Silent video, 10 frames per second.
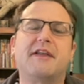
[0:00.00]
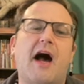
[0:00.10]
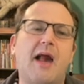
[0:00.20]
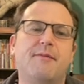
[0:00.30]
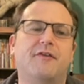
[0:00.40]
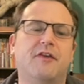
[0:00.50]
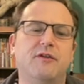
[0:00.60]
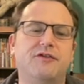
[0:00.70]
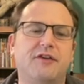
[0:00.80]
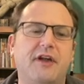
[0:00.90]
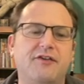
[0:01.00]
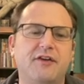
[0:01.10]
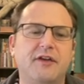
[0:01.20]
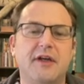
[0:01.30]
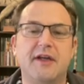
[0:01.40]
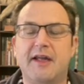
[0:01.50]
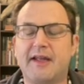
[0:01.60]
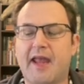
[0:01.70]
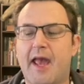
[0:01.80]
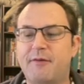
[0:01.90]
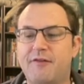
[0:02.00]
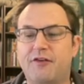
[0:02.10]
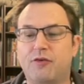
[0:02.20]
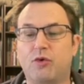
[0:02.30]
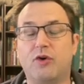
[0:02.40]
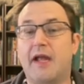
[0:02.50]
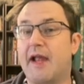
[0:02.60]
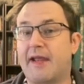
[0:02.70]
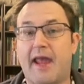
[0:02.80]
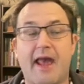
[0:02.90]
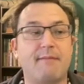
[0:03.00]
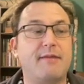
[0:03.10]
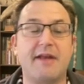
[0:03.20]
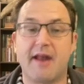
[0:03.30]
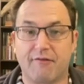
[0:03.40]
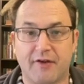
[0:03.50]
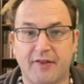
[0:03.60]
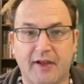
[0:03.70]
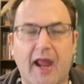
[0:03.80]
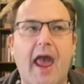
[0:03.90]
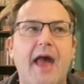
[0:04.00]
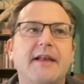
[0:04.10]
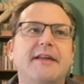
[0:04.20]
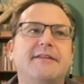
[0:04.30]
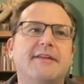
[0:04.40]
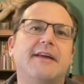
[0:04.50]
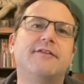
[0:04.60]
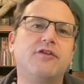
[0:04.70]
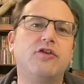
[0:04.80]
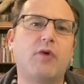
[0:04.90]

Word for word: type of hallucination. It can be visual, it can be everything. Any sense you